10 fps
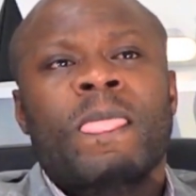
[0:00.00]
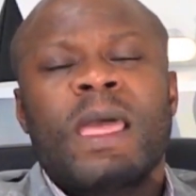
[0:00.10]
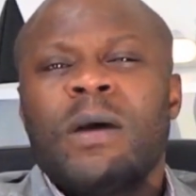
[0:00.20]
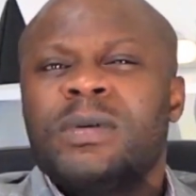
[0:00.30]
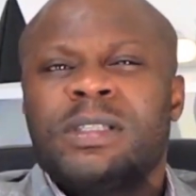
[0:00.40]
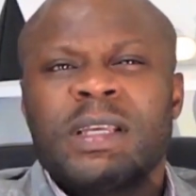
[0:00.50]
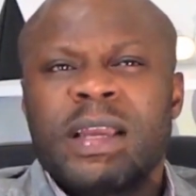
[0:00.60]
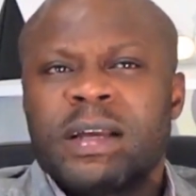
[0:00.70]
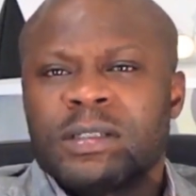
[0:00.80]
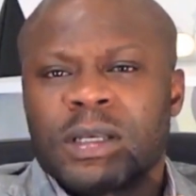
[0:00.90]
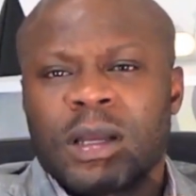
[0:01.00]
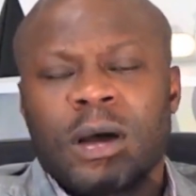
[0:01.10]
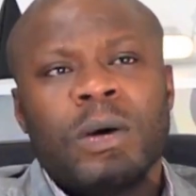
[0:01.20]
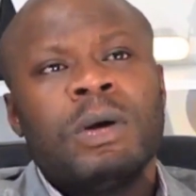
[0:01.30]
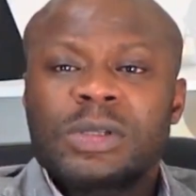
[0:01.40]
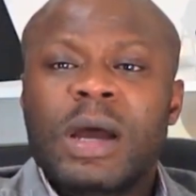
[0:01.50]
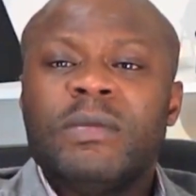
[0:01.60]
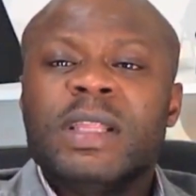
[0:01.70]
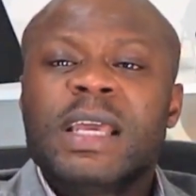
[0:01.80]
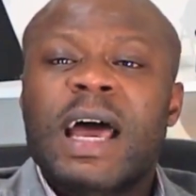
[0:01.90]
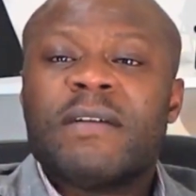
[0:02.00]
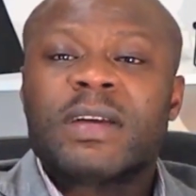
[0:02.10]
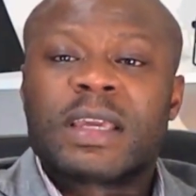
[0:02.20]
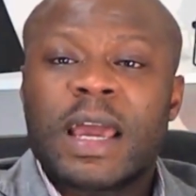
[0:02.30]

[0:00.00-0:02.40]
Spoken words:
That was years ago. So I really haven't